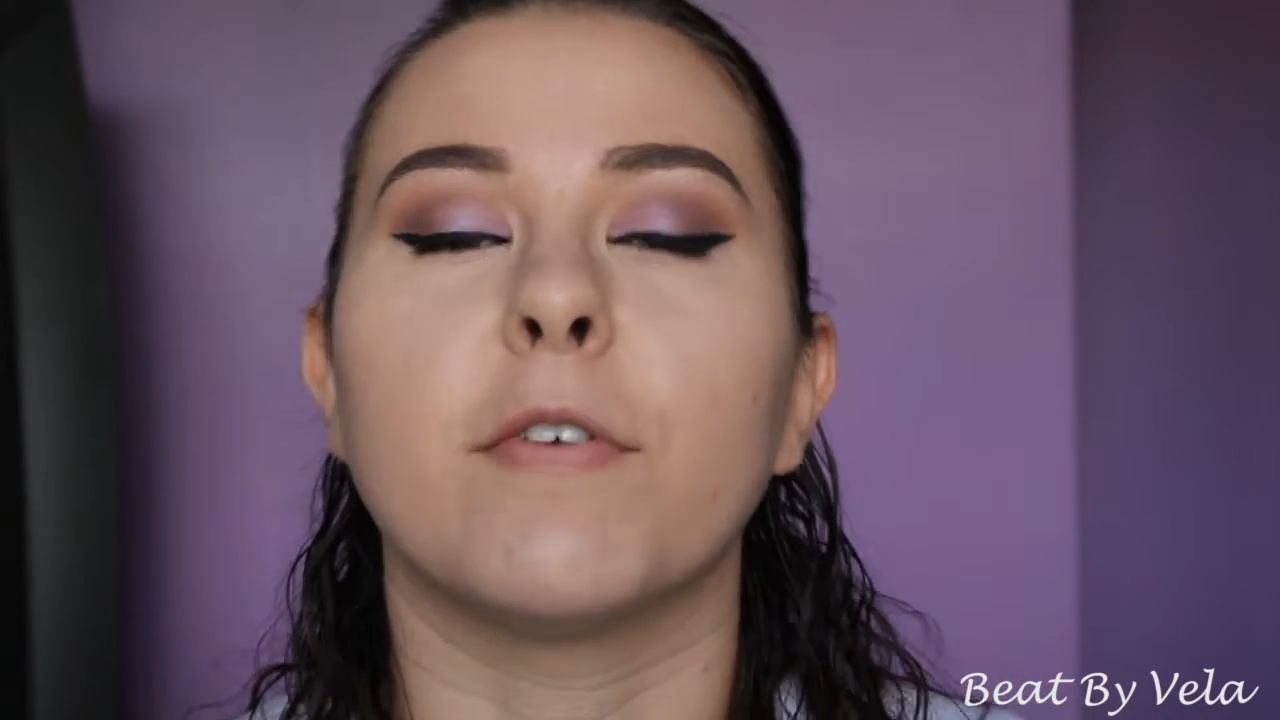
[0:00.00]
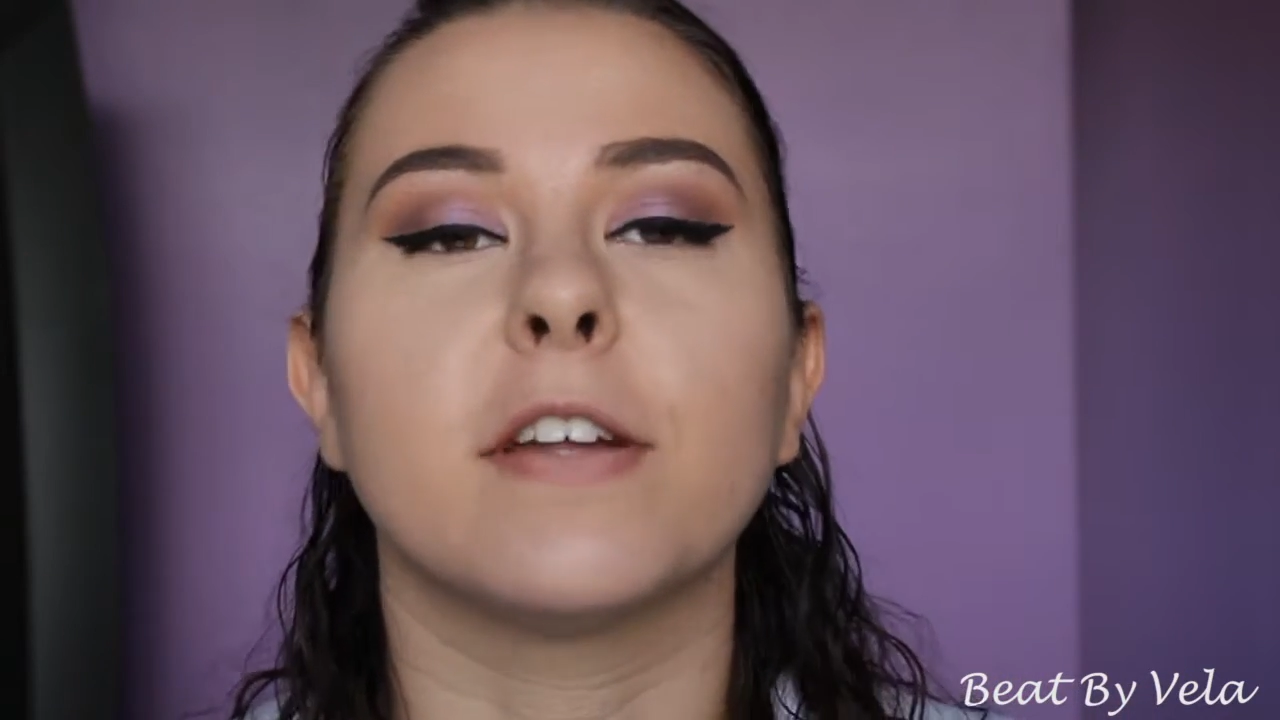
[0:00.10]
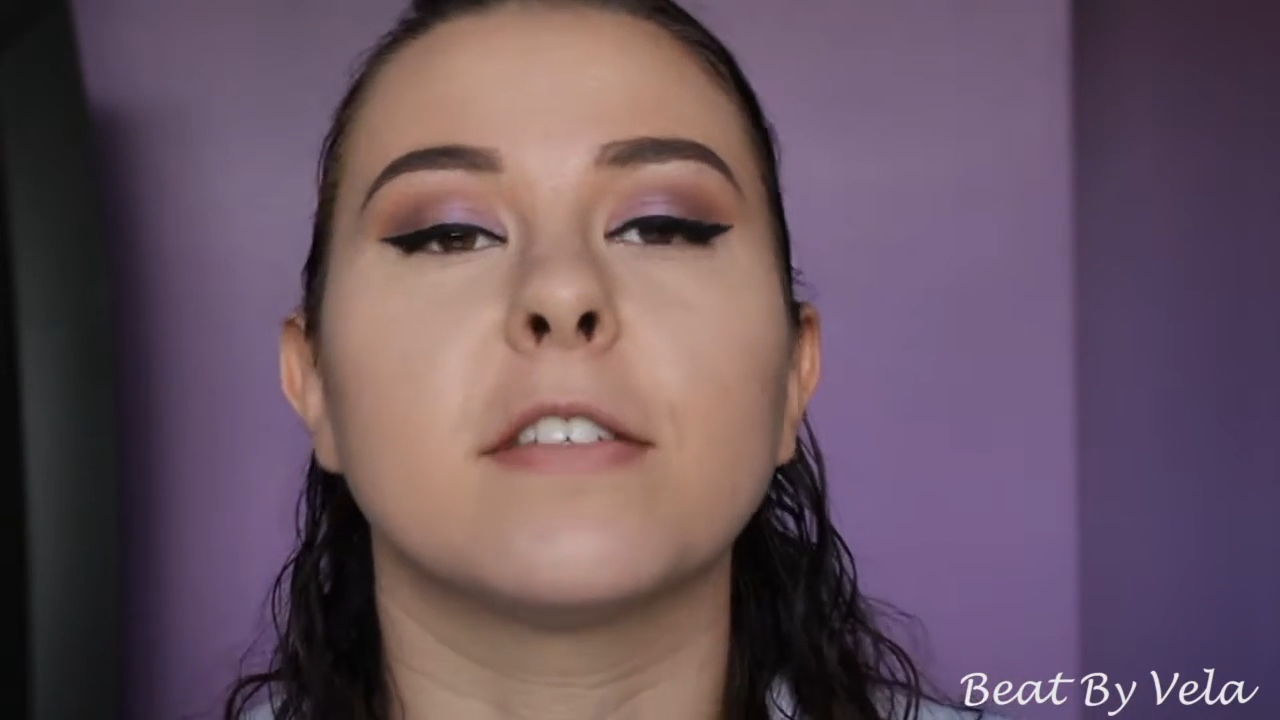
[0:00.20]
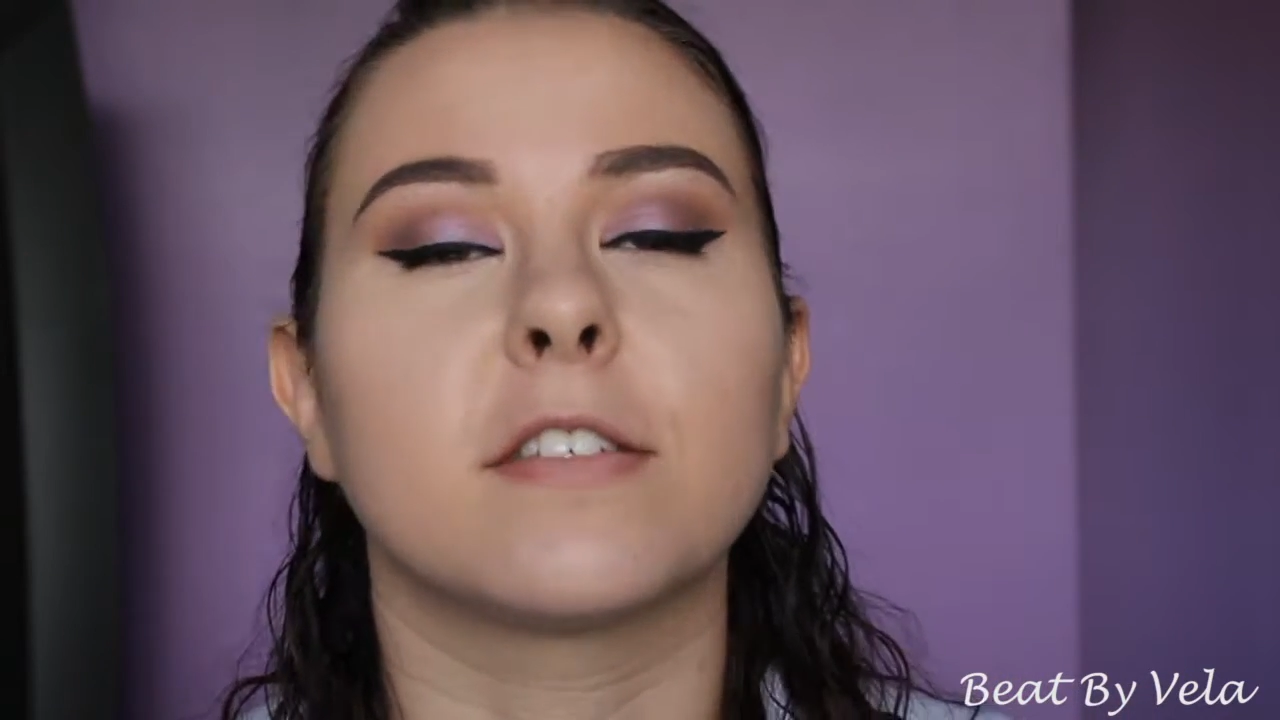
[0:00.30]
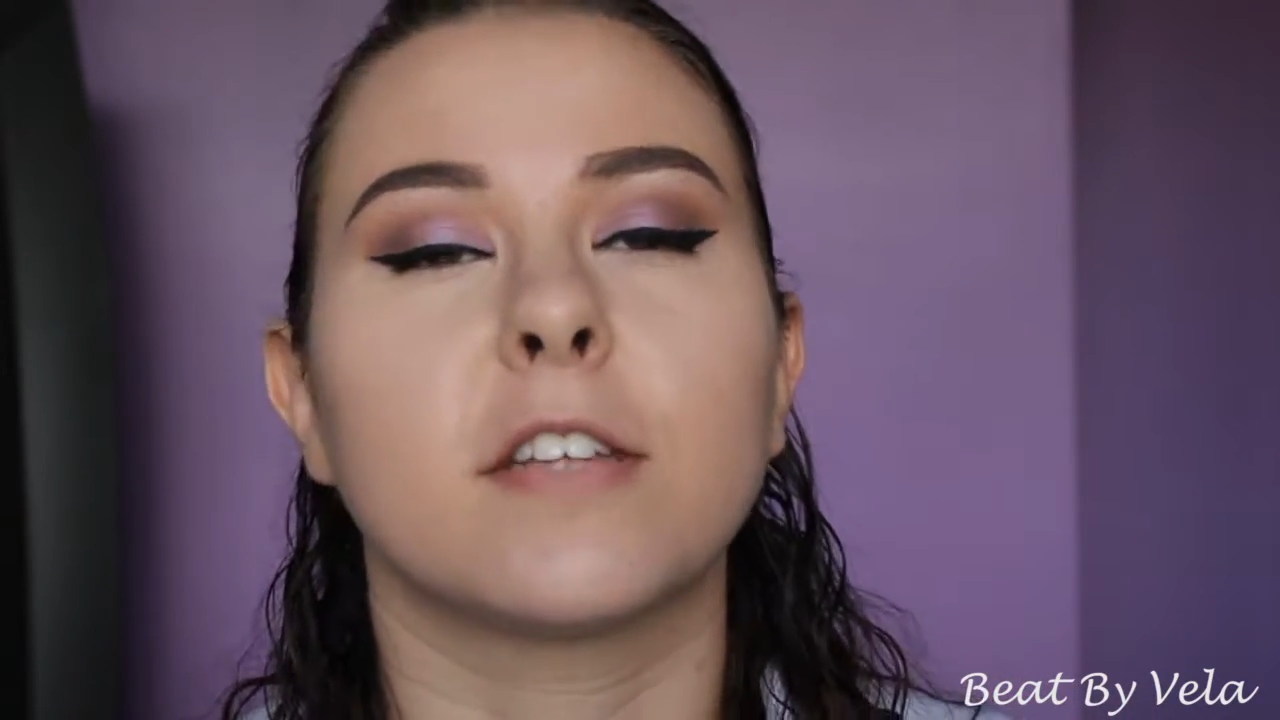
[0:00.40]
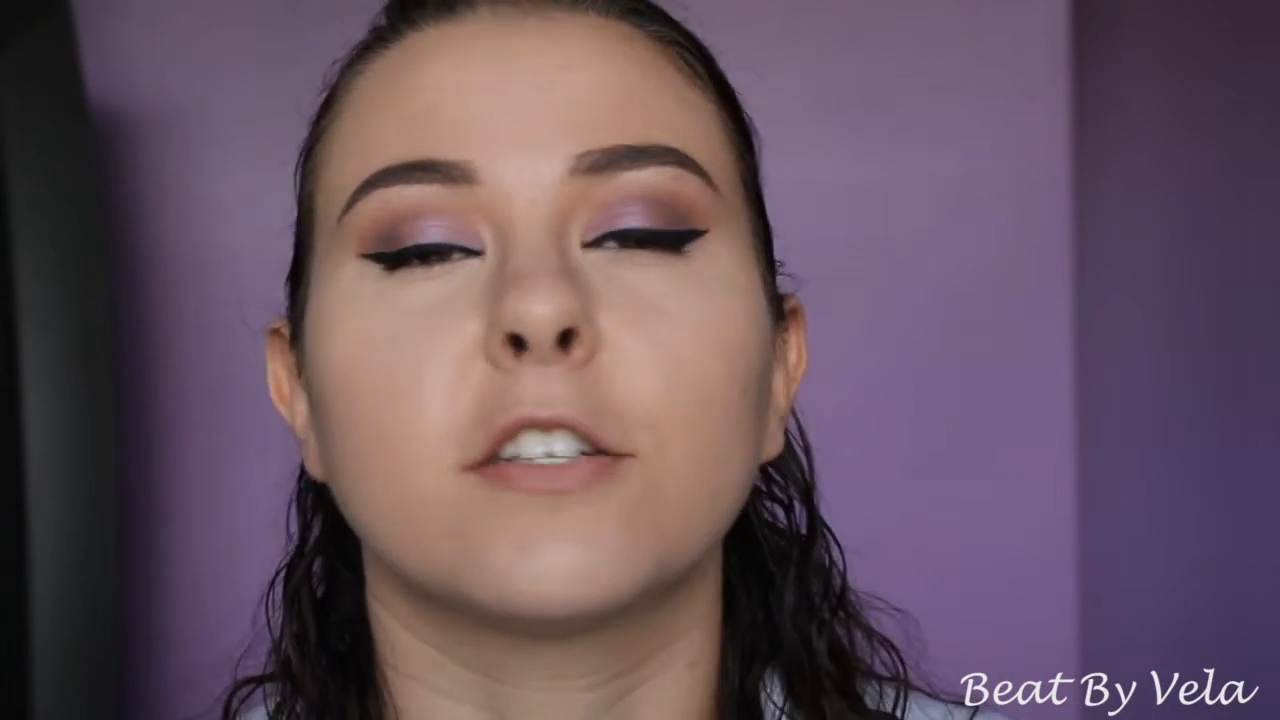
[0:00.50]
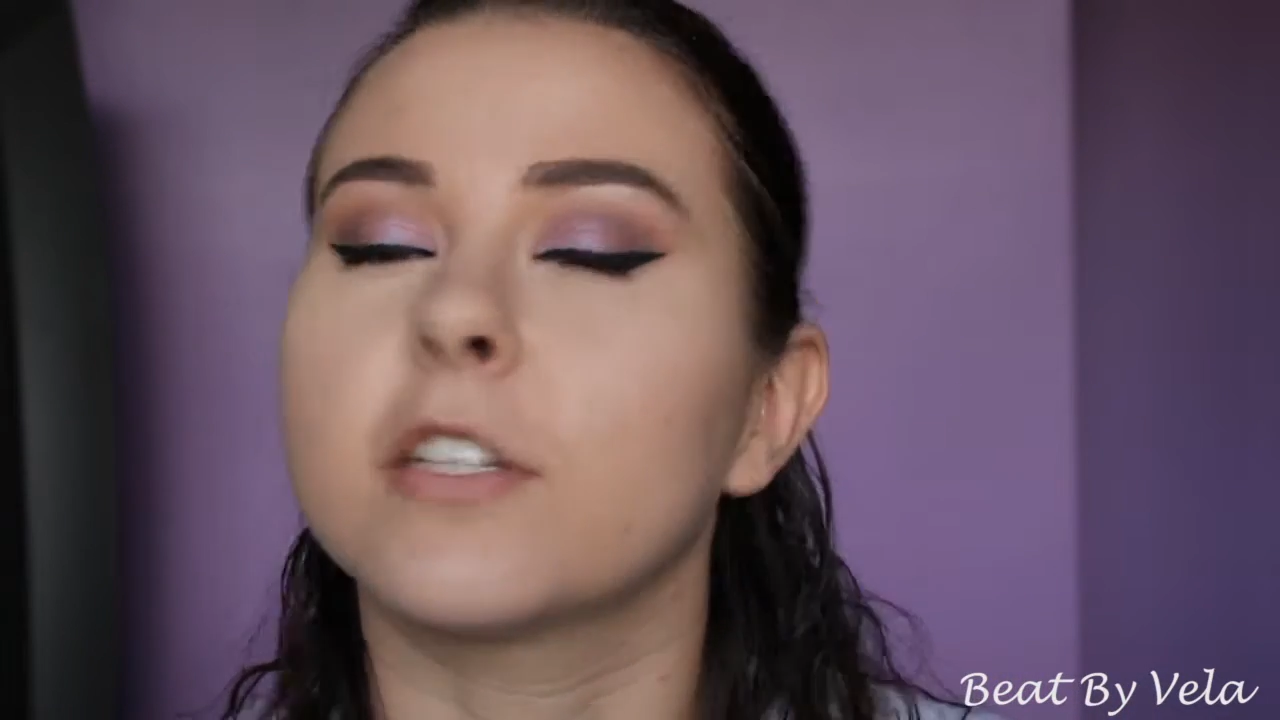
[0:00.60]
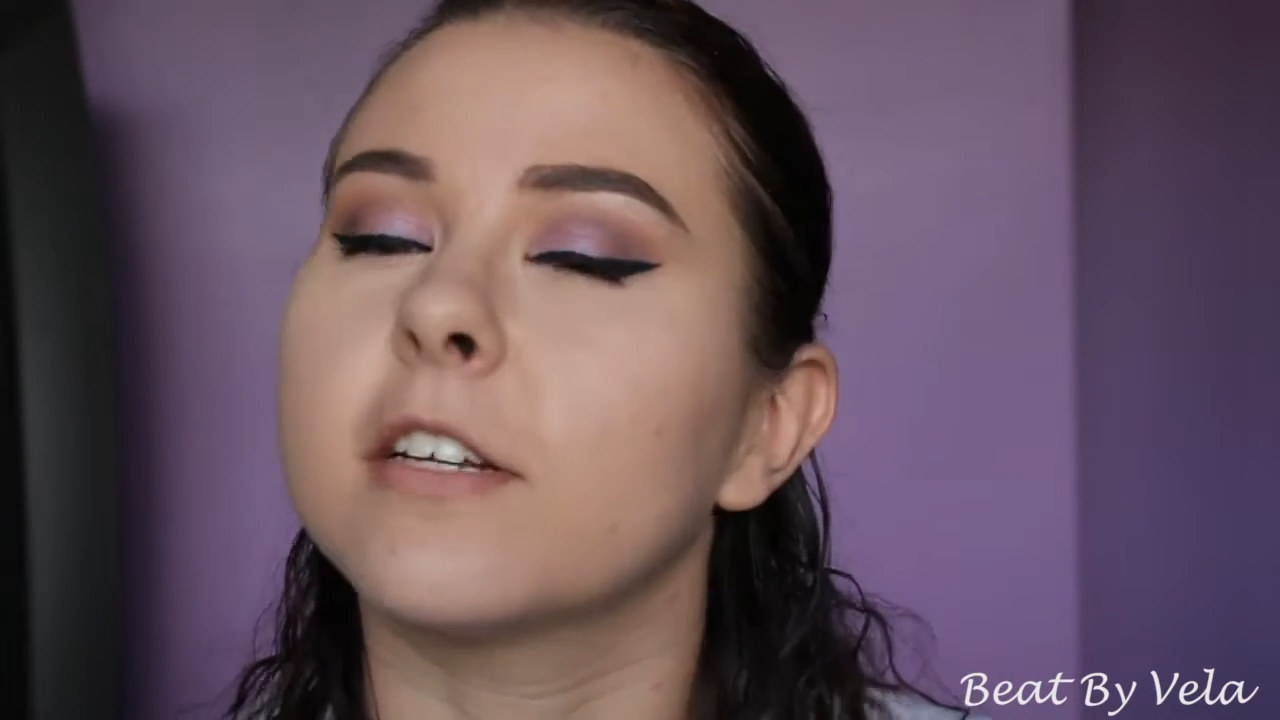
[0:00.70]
It is such